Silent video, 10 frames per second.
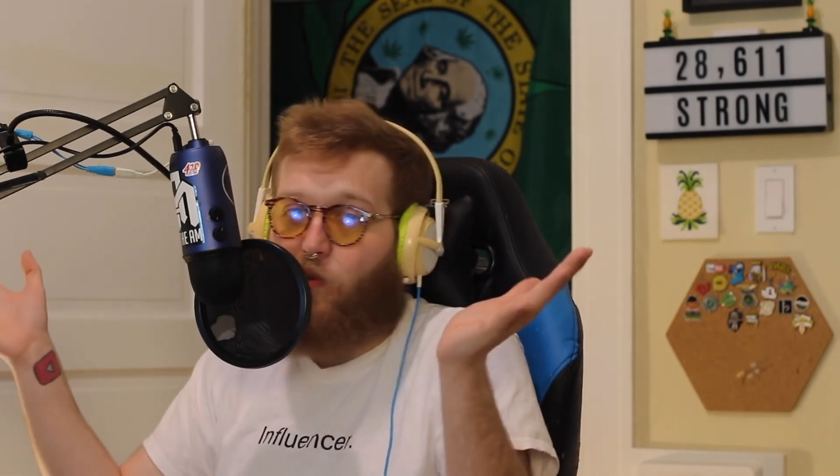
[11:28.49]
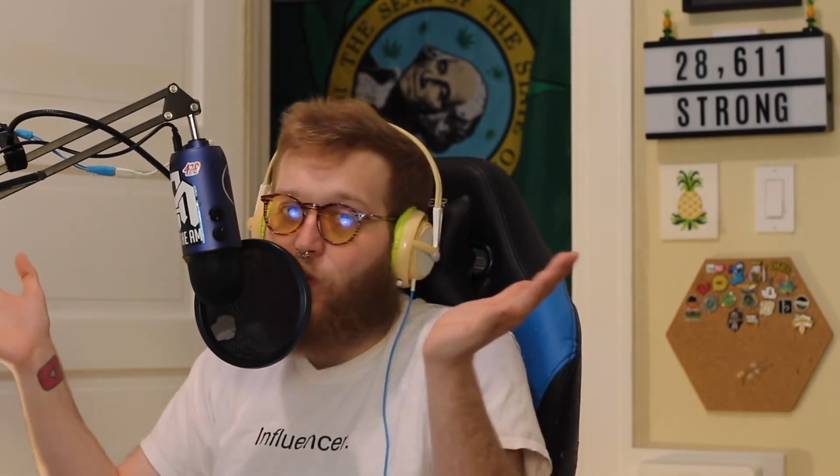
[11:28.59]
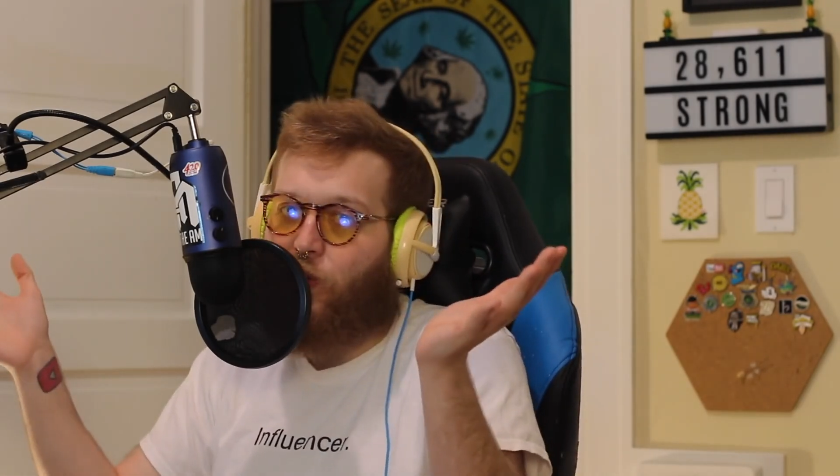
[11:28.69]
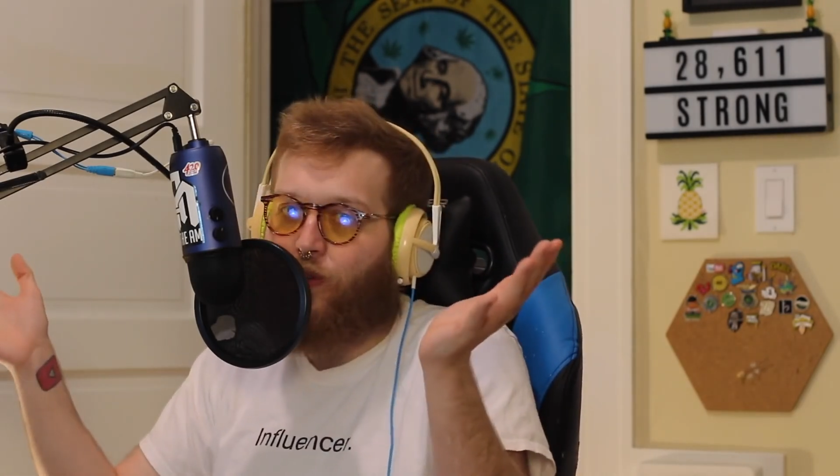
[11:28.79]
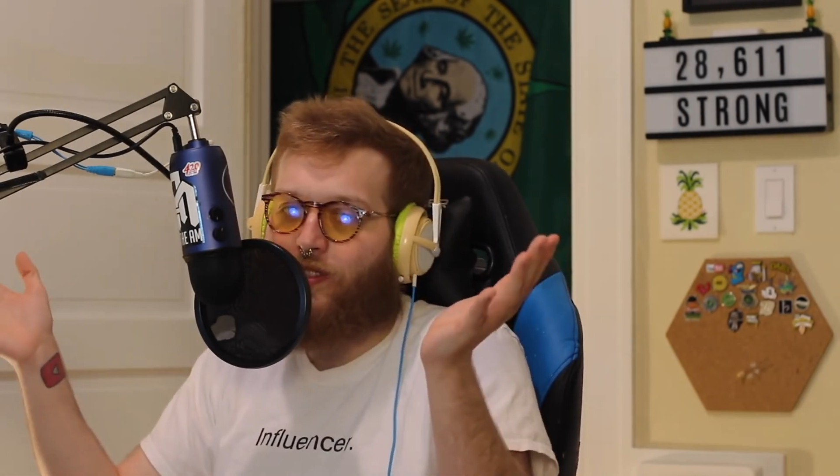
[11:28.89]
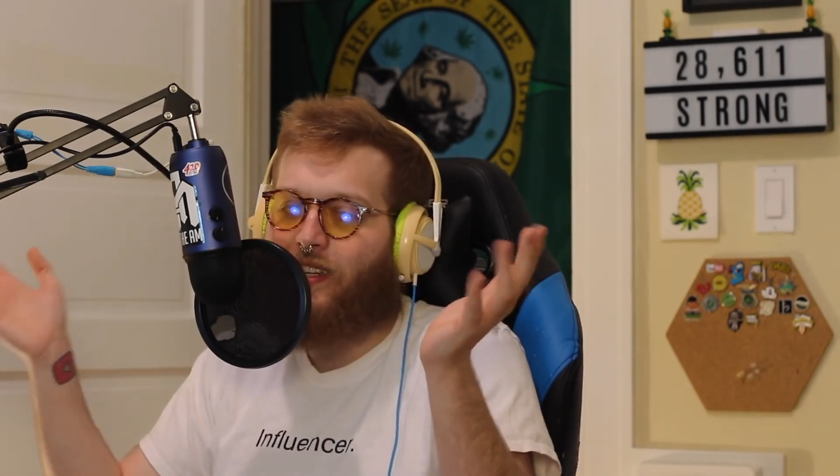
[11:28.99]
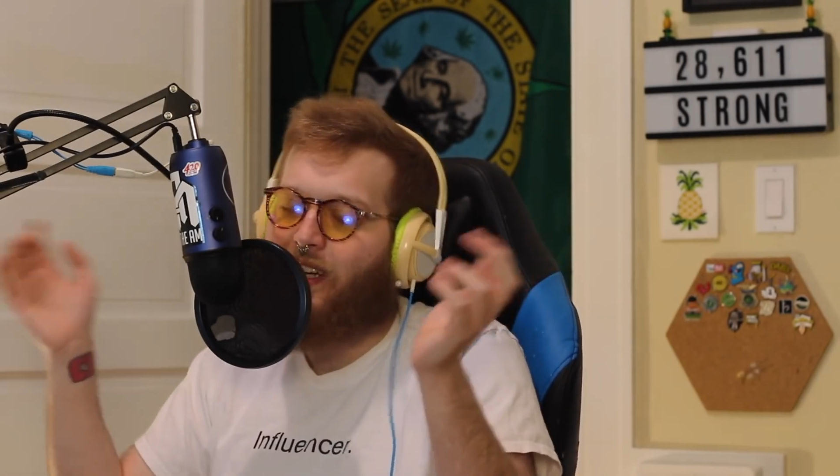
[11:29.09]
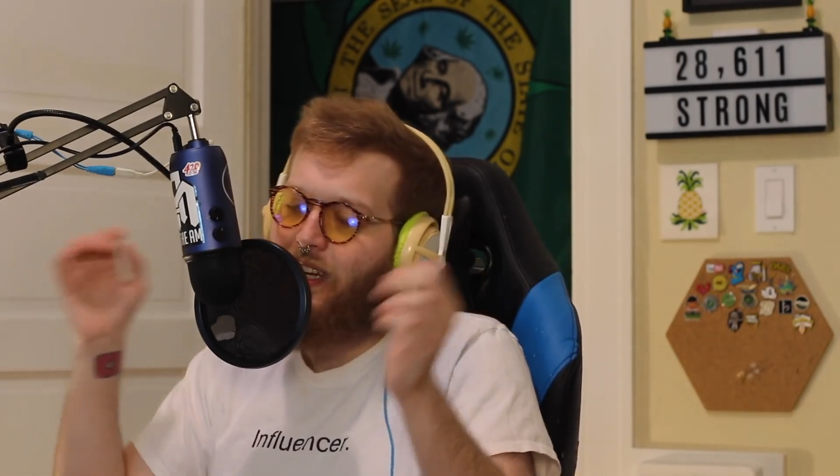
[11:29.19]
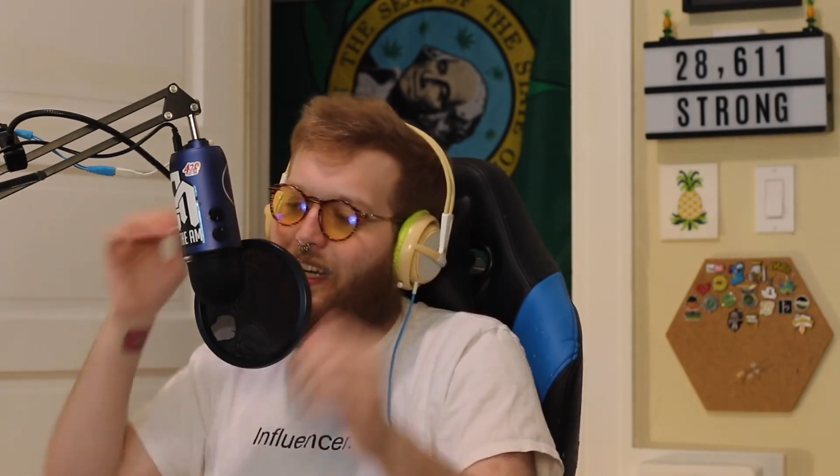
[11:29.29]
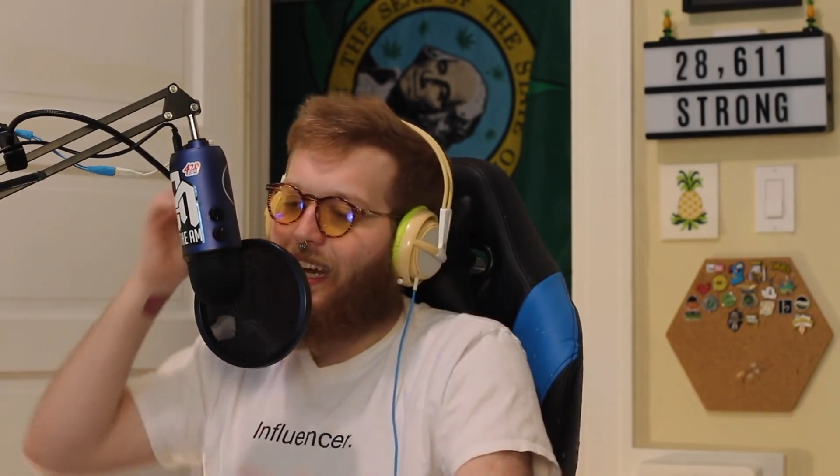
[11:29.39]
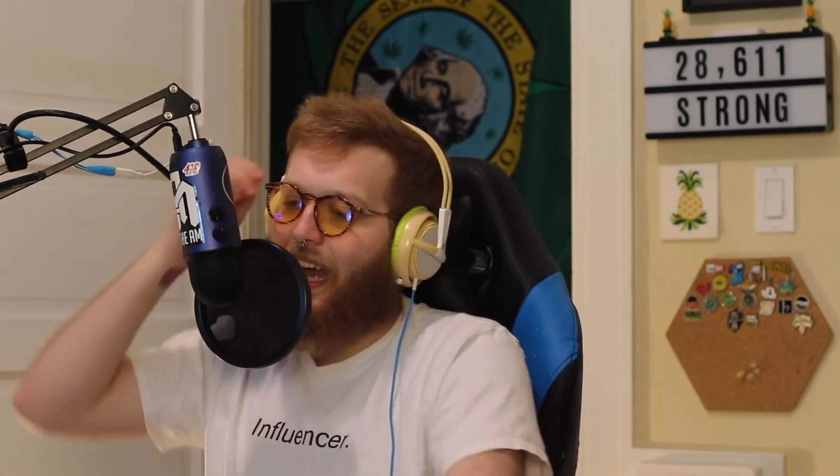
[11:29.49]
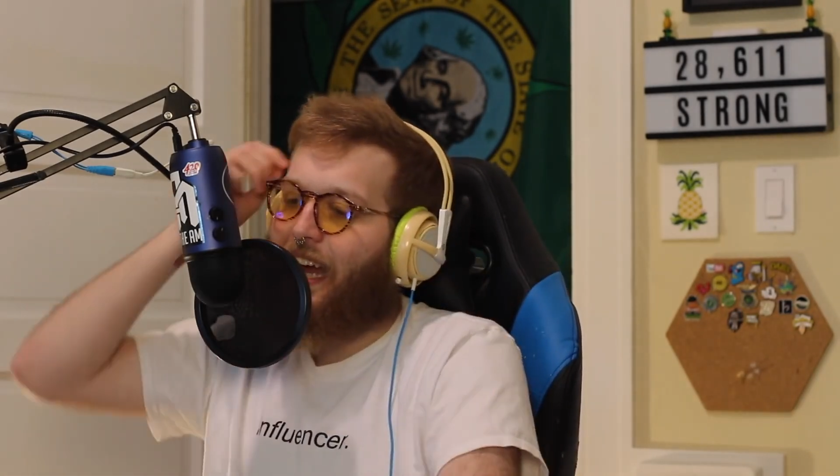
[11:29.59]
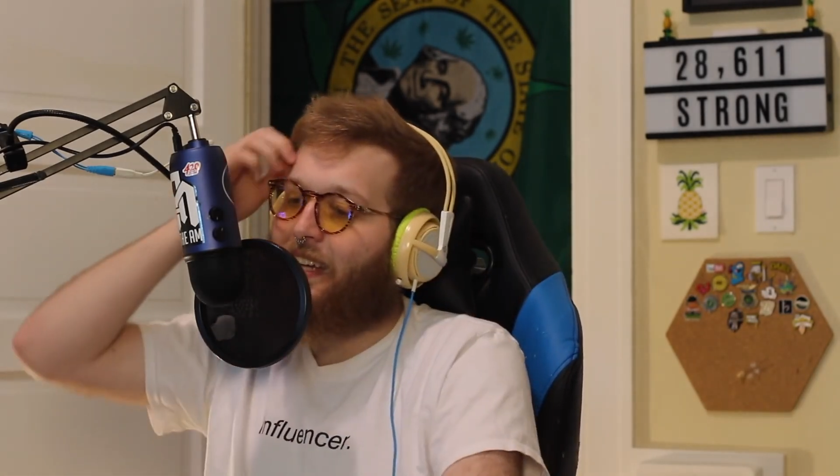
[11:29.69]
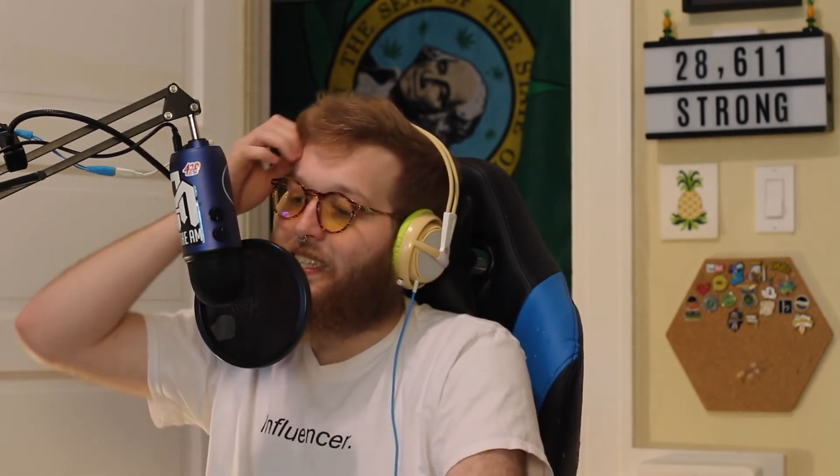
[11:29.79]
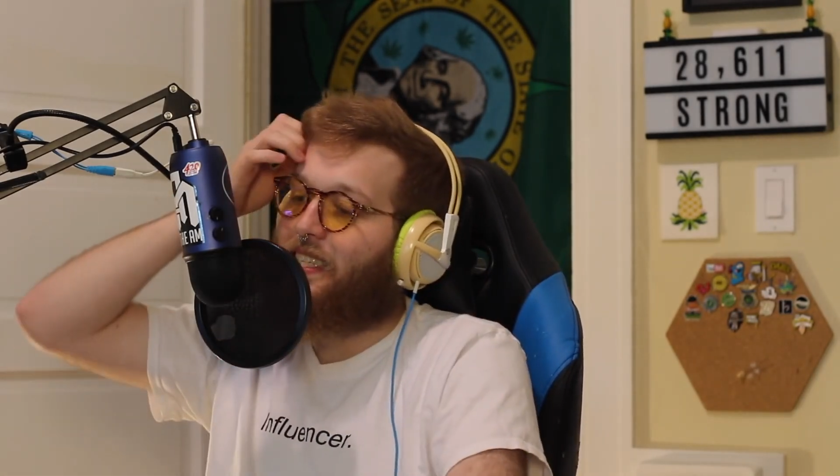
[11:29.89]
the world.
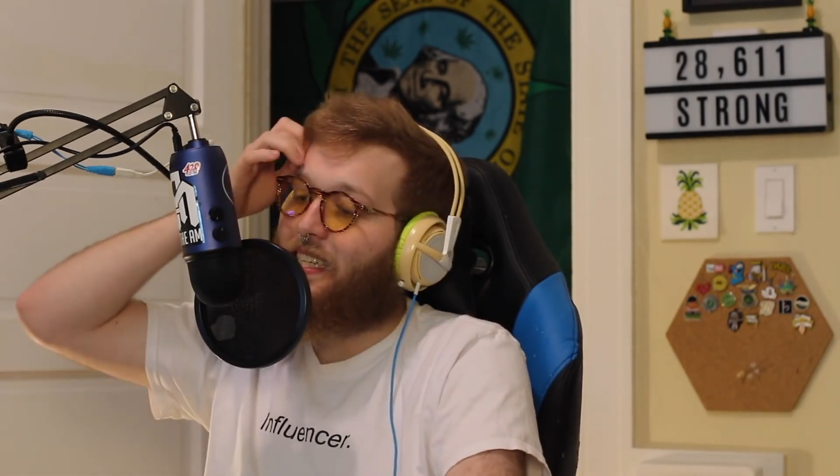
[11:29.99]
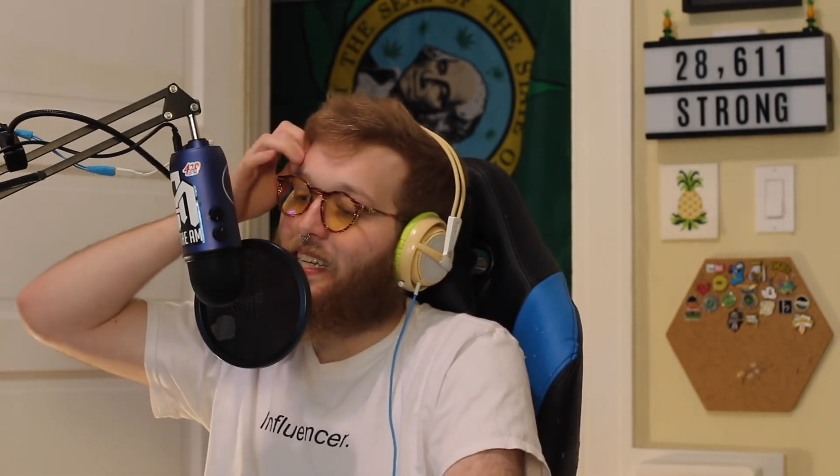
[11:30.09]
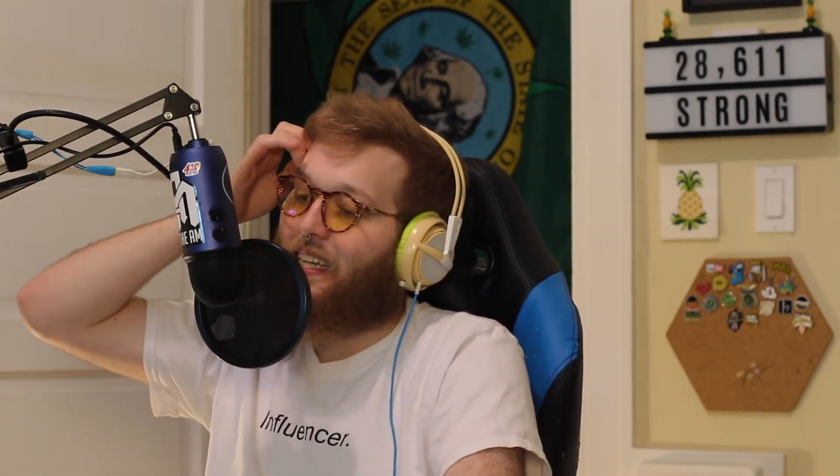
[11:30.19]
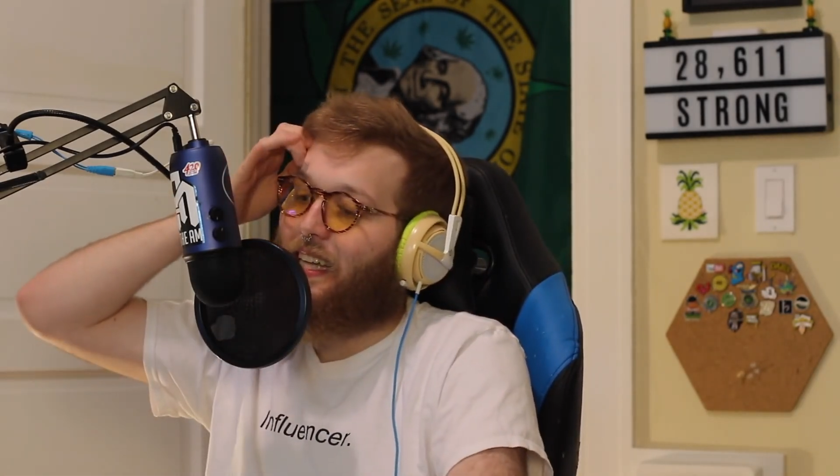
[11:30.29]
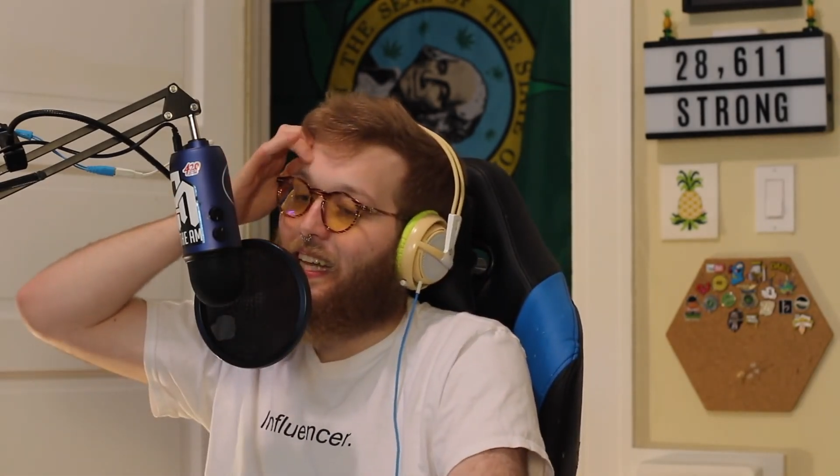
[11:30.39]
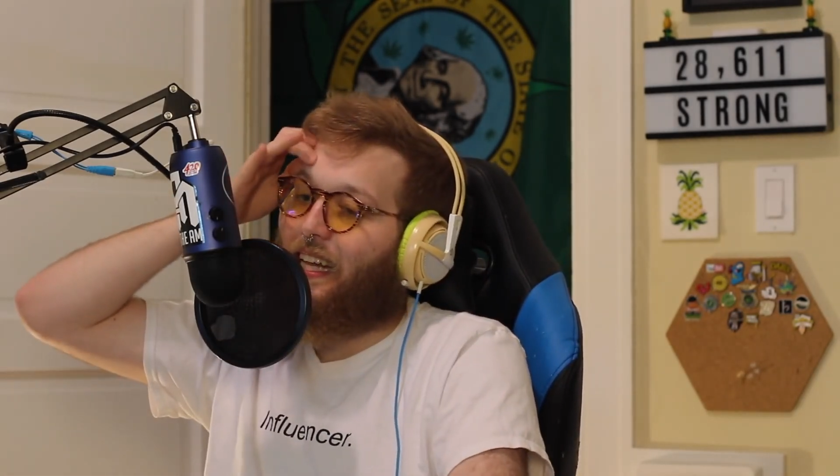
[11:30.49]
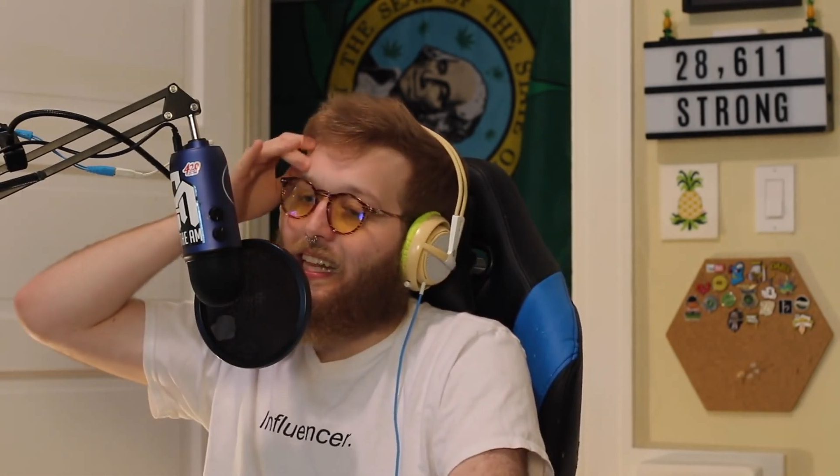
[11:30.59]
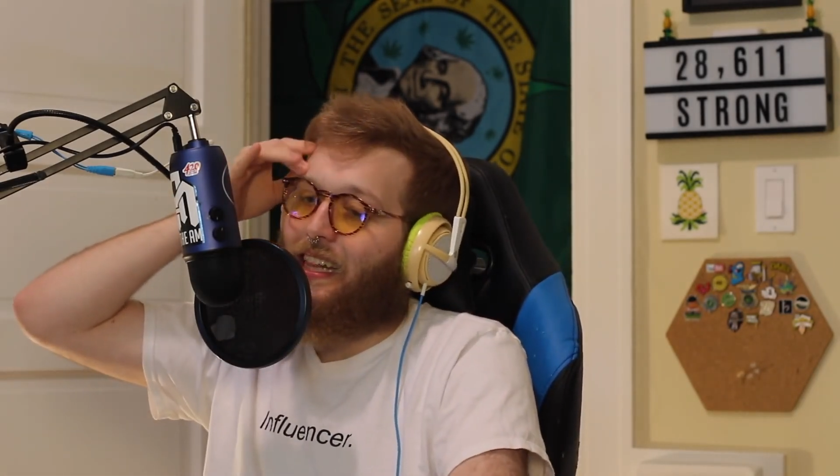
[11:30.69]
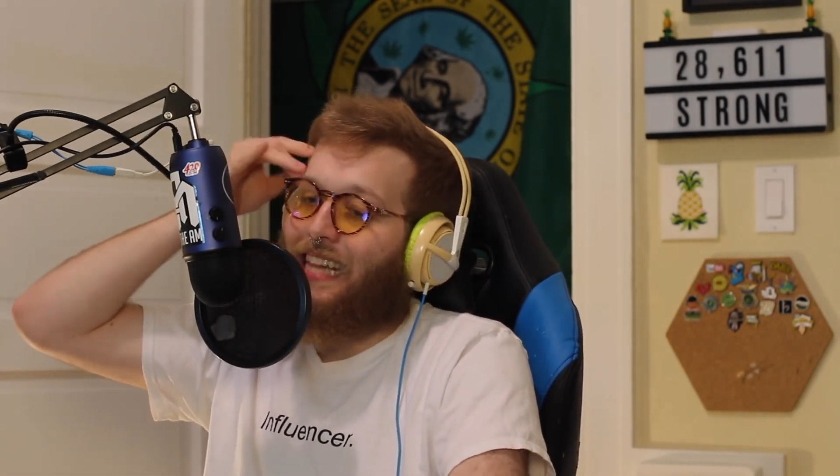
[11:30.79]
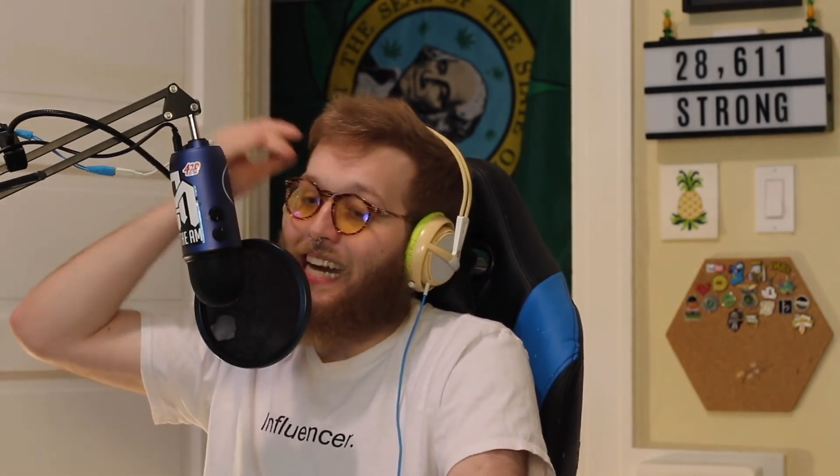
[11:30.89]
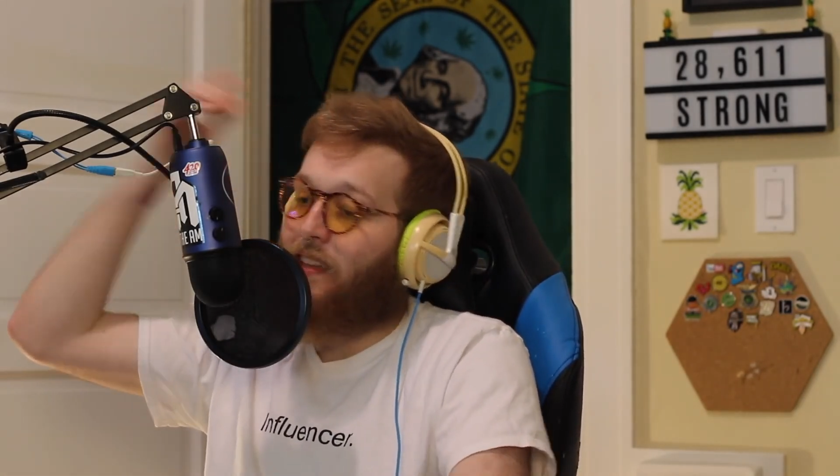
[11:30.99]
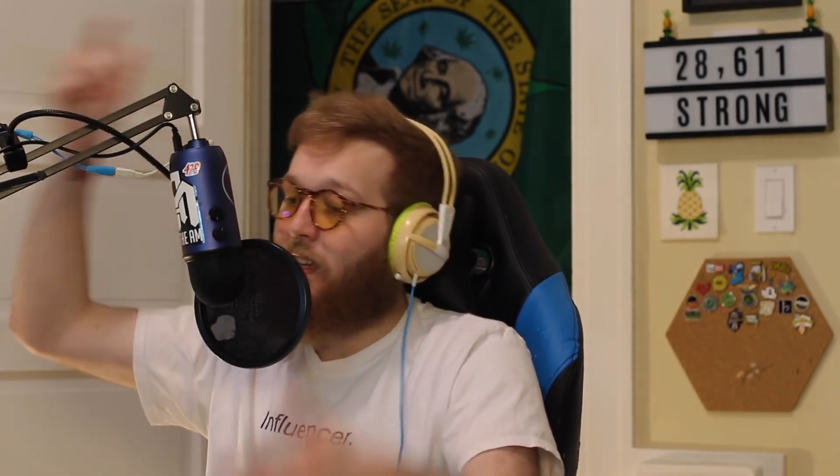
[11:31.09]
And that